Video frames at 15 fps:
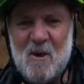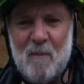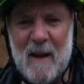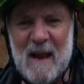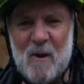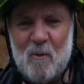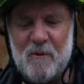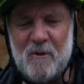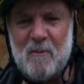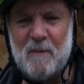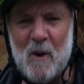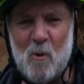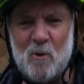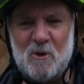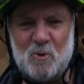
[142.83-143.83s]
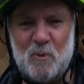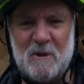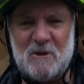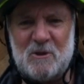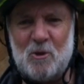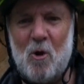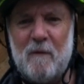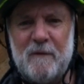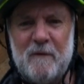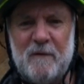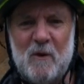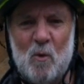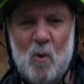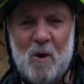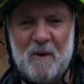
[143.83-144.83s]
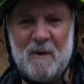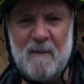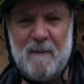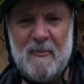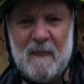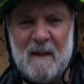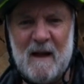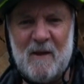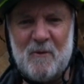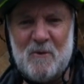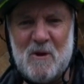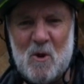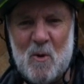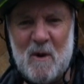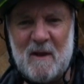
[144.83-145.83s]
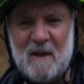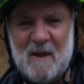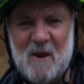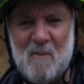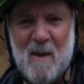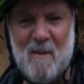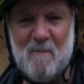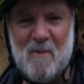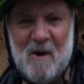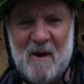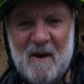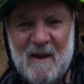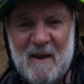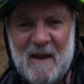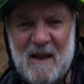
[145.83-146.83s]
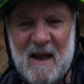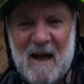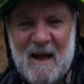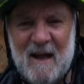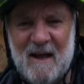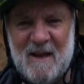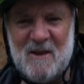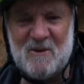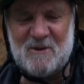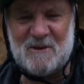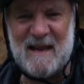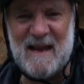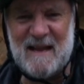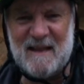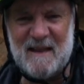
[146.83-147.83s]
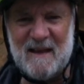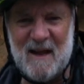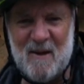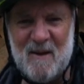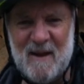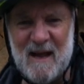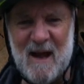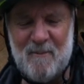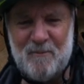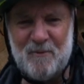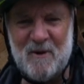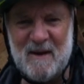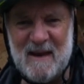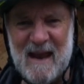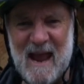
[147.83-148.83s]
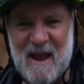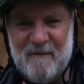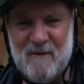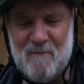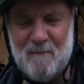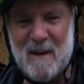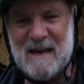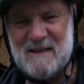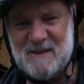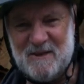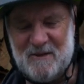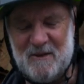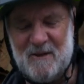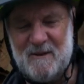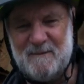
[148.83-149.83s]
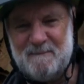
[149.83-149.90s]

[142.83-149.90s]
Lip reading: the bike with the power switched off if you want, although you quickly remember you're cycling a pretty heavy bicycle.